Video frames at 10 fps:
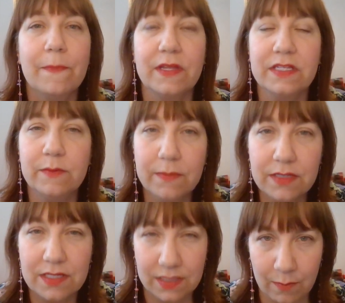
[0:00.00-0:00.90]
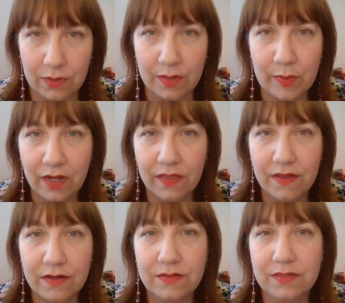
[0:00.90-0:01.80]
And to be able to stumble upon
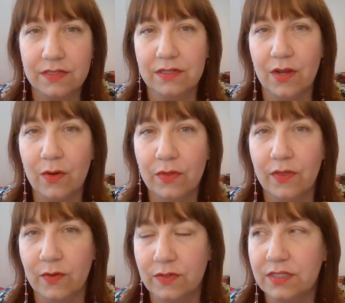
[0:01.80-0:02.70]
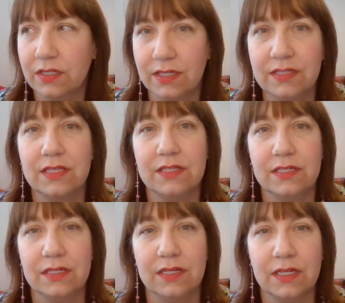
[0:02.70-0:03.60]
those and know that those still
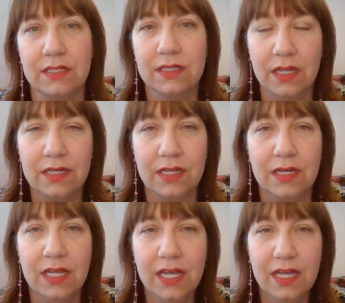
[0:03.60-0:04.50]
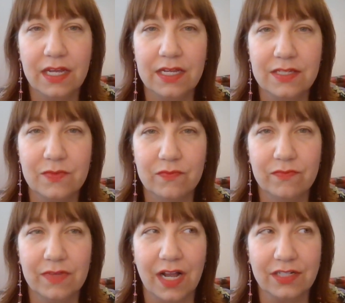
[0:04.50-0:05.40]
exist in London is
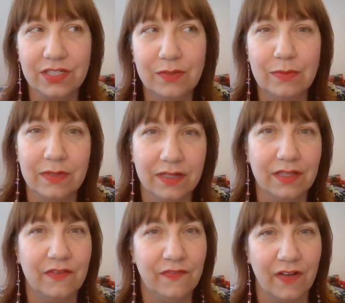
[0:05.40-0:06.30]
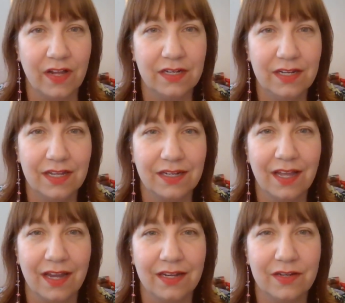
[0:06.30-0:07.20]
actually really fun and
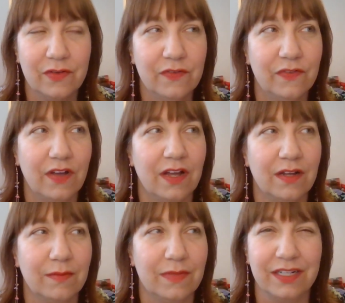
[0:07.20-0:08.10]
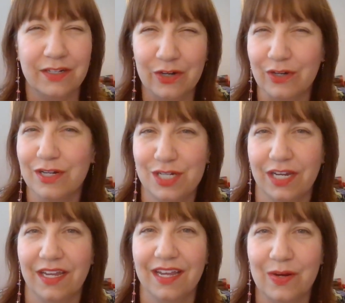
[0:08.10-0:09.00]
kind of
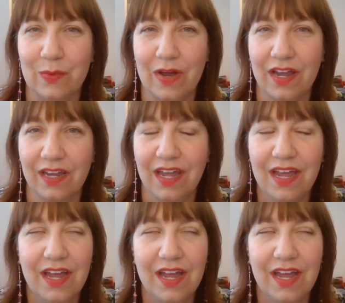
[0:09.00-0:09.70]
encouraging in a way.